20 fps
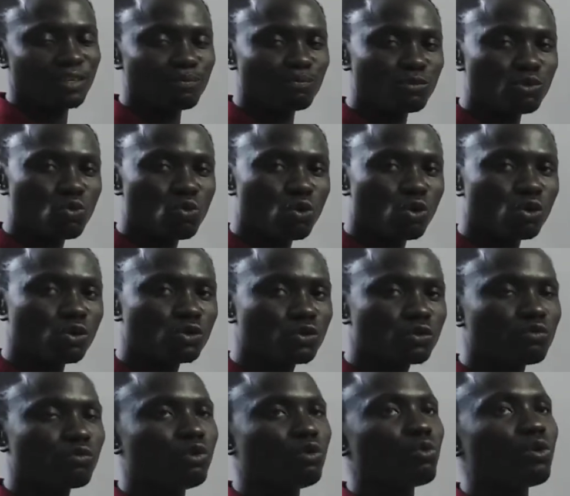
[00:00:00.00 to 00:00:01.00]

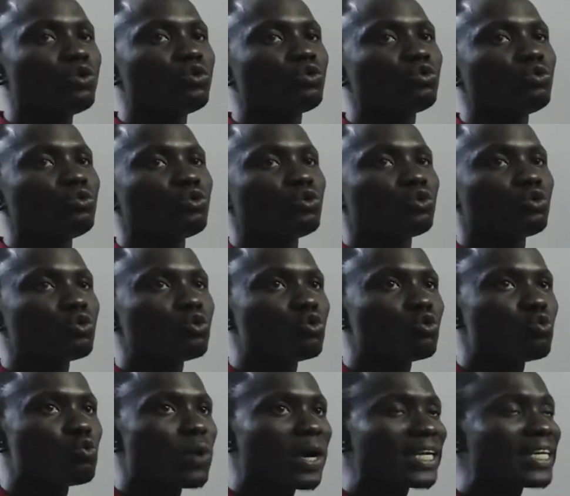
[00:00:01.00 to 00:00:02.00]
Because we want to show
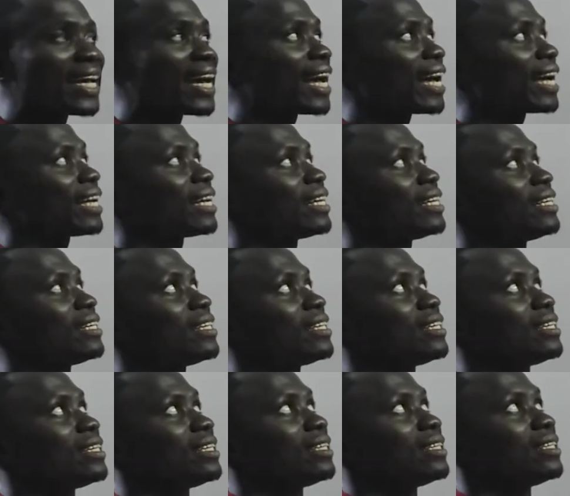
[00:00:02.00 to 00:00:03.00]
whether
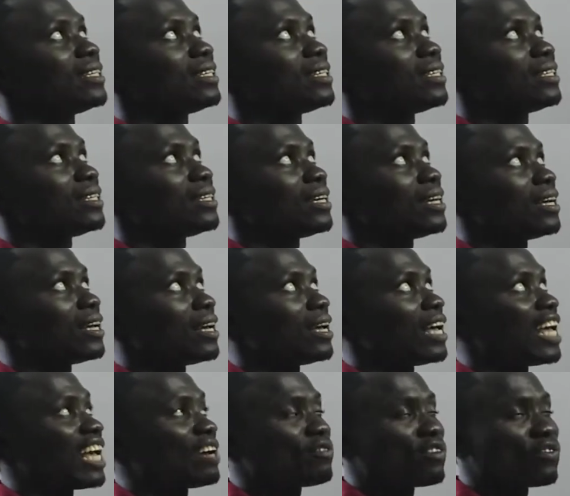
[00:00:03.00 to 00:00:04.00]

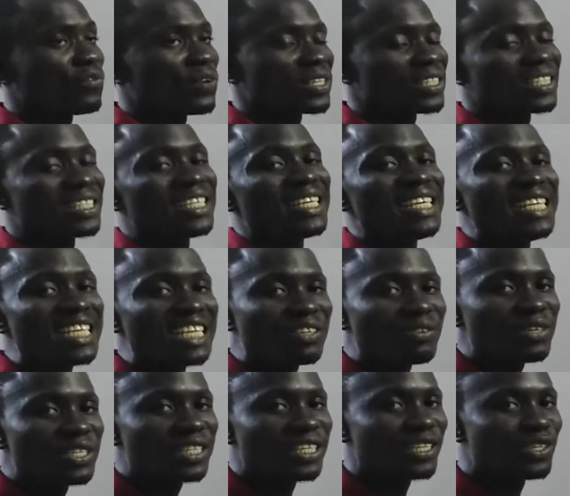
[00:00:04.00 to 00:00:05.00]
f of x is
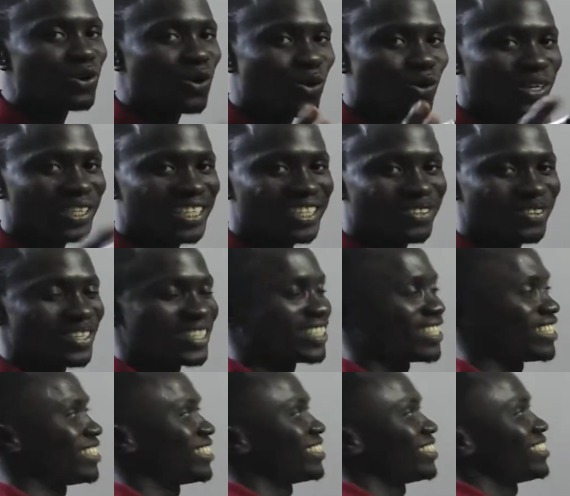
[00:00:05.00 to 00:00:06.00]
increasing or
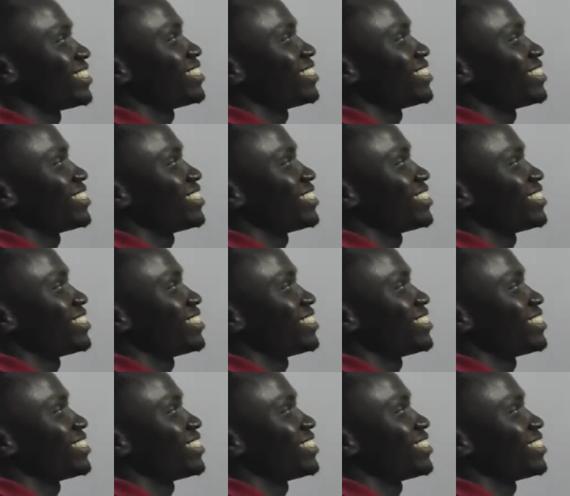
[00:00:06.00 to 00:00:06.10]
decreasing.